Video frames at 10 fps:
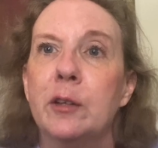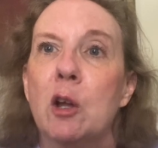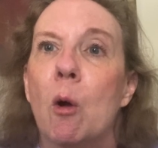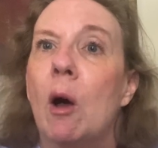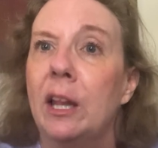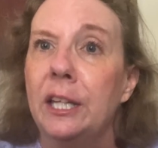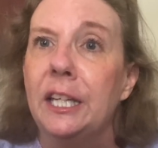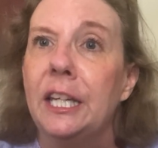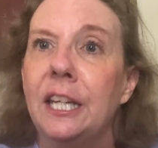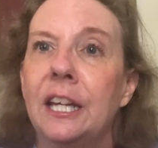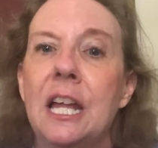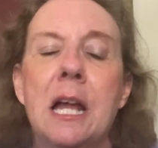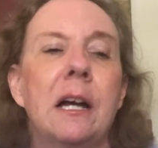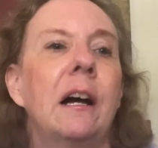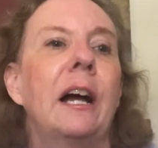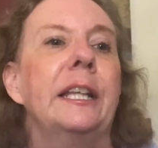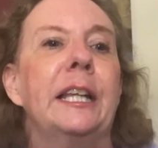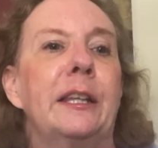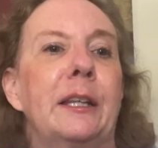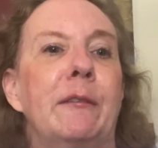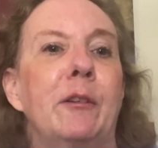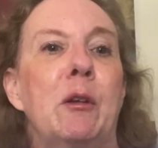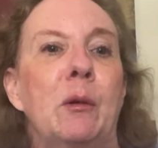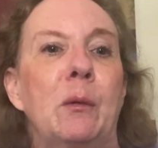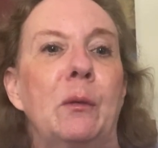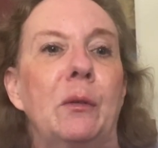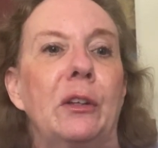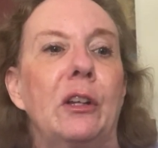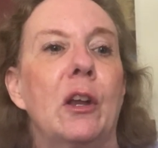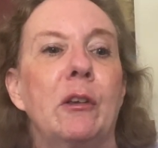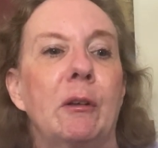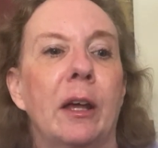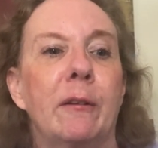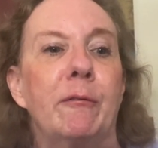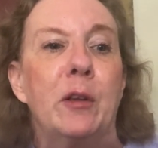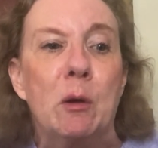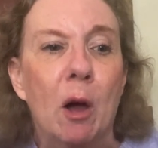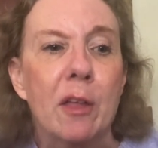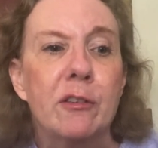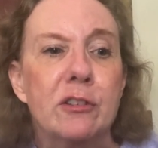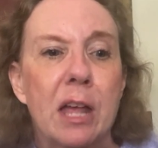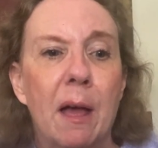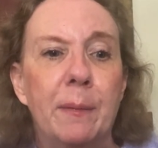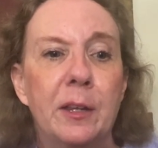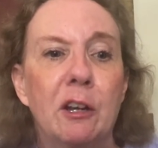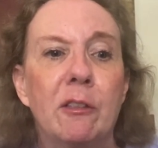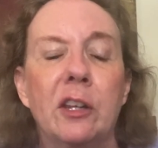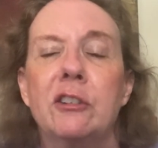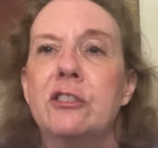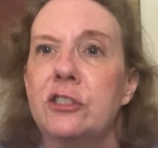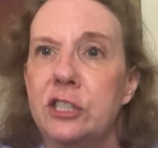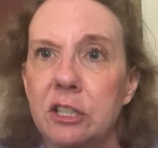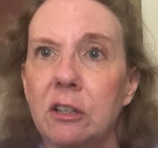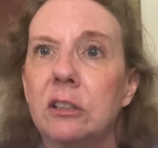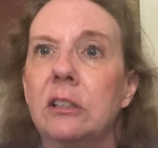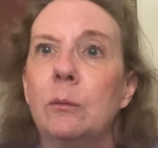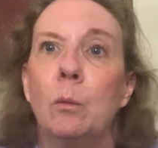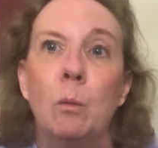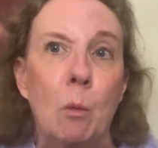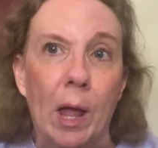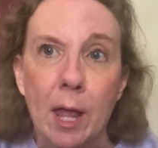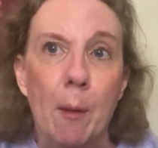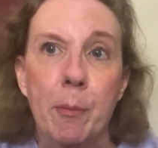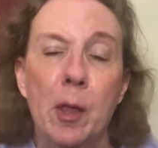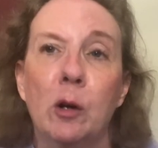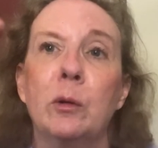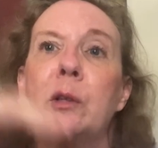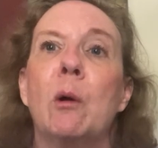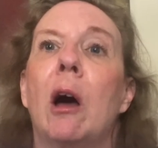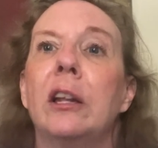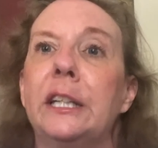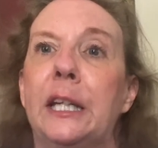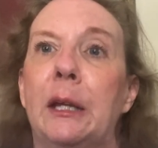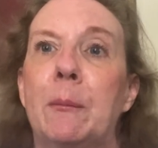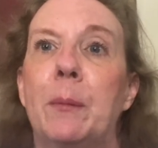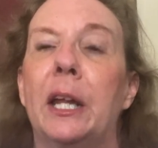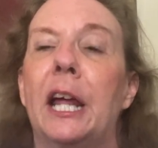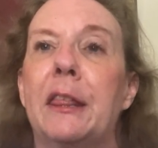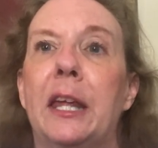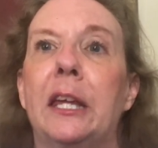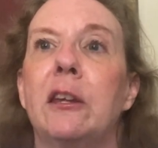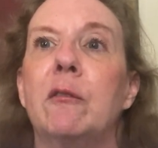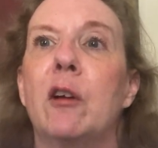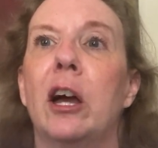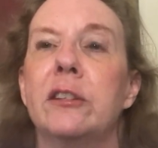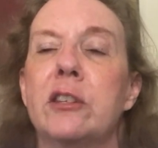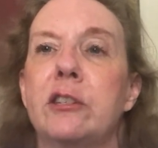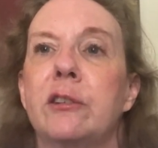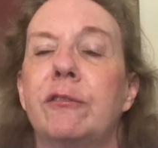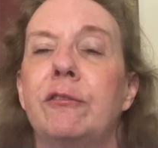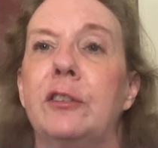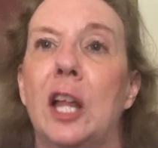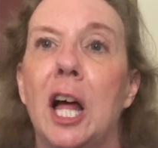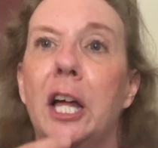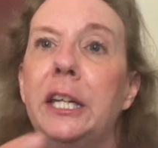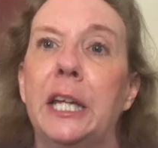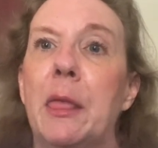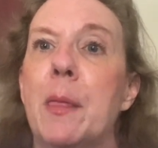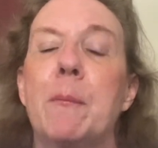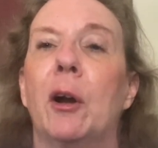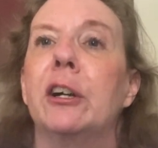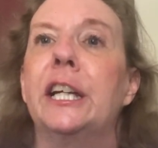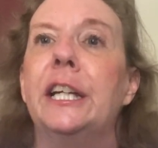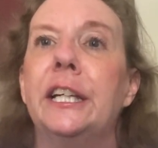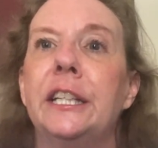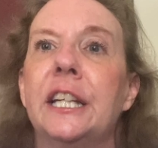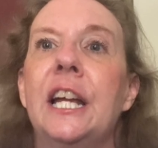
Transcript: in quality. I think that if you got a few authors out there that are still way up there with quality, but I think you've got such a flood in the market